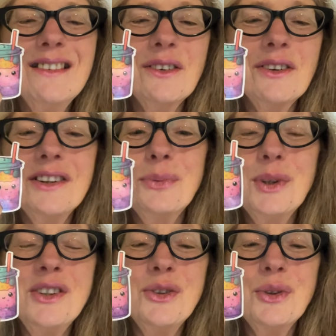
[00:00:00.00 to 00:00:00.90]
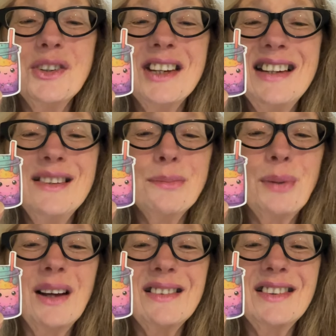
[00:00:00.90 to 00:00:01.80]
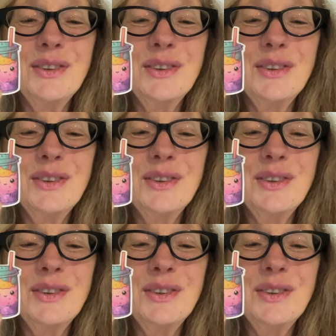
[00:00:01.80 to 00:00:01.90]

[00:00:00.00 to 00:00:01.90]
or if with your taste buds.